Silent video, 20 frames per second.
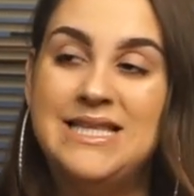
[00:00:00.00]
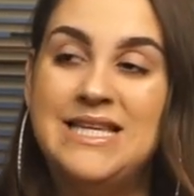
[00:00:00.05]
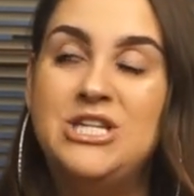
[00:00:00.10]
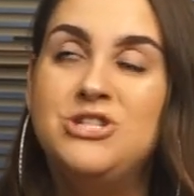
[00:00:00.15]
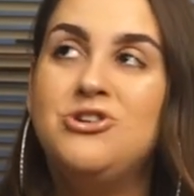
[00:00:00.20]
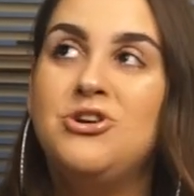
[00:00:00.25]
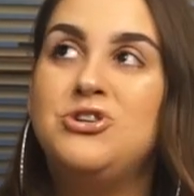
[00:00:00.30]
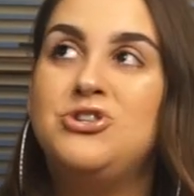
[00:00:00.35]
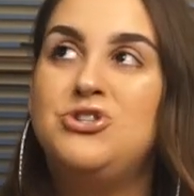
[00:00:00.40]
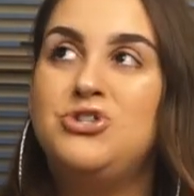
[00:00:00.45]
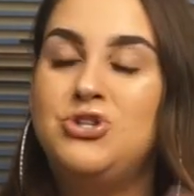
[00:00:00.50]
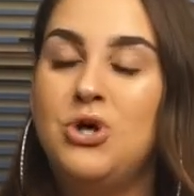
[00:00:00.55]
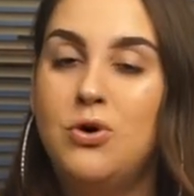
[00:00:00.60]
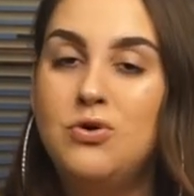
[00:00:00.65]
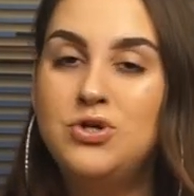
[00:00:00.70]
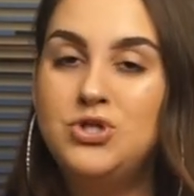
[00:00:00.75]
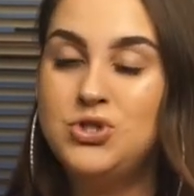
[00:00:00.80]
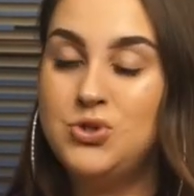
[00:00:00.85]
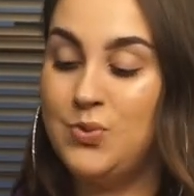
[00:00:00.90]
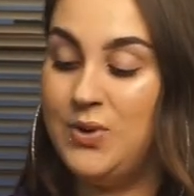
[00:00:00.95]
These are
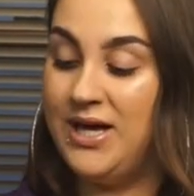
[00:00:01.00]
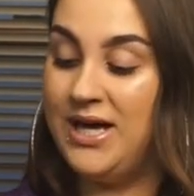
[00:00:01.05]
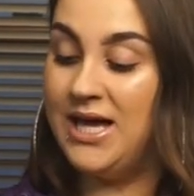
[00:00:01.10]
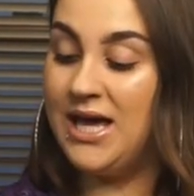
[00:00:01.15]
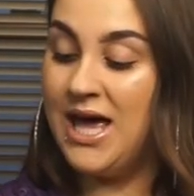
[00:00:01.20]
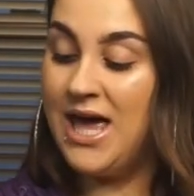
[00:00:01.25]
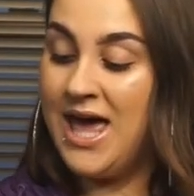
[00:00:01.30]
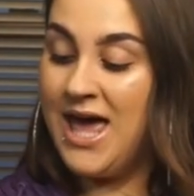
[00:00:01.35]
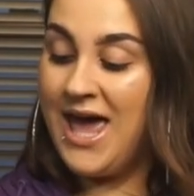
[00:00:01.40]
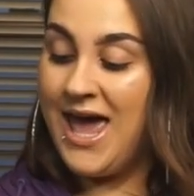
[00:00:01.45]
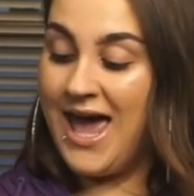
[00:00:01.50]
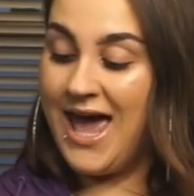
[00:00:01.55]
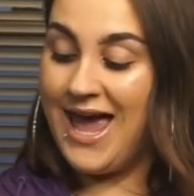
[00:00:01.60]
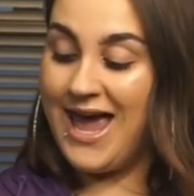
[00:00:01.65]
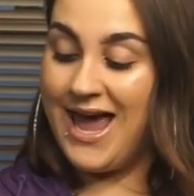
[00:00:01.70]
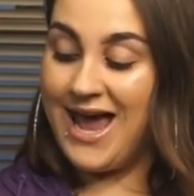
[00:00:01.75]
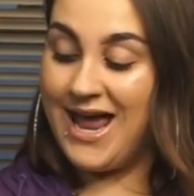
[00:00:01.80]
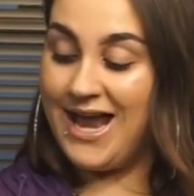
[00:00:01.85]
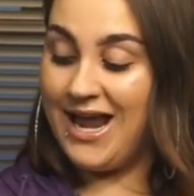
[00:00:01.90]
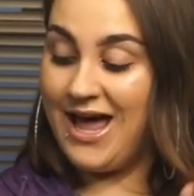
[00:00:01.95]
so sweet,
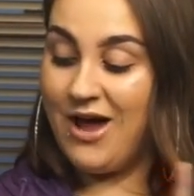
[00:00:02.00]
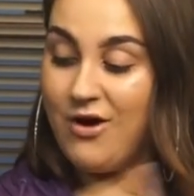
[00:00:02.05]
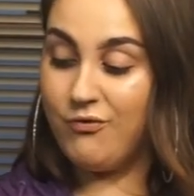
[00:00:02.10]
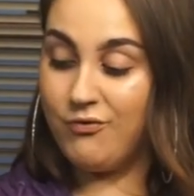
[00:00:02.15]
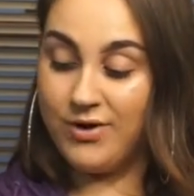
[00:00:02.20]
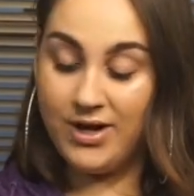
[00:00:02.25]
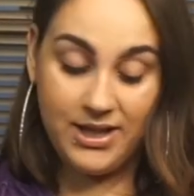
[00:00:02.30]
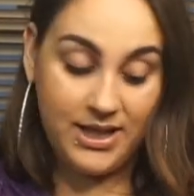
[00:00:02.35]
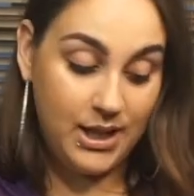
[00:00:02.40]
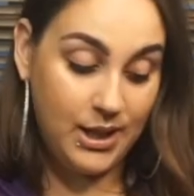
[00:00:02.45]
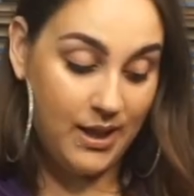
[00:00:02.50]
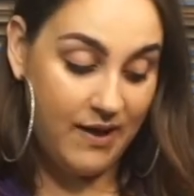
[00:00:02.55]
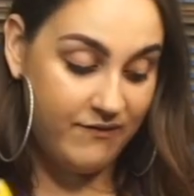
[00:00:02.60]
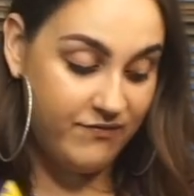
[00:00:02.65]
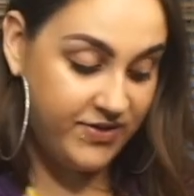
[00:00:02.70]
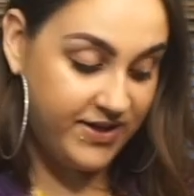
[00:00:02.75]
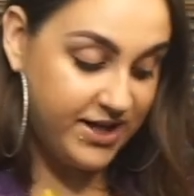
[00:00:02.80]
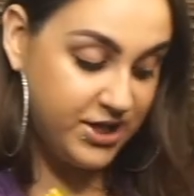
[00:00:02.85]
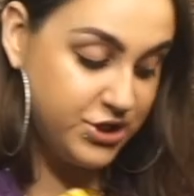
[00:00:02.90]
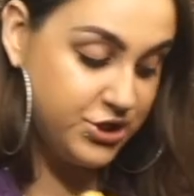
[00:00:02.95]
and I really
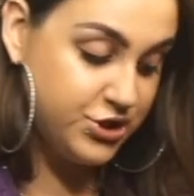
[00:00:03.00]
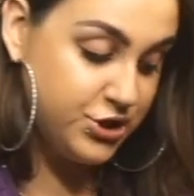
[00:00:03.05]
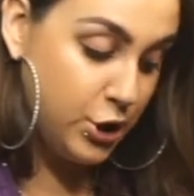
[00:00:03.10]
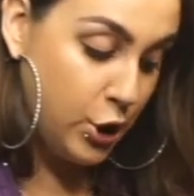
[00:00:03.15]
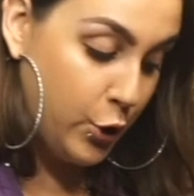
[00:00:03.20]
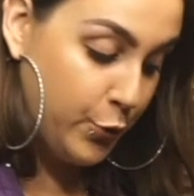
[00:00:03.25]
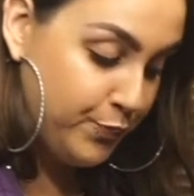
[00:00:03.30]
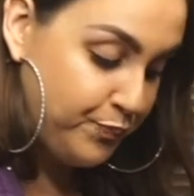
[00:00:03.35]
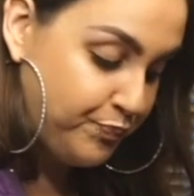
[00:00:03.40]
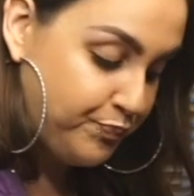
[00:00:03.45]
love these. So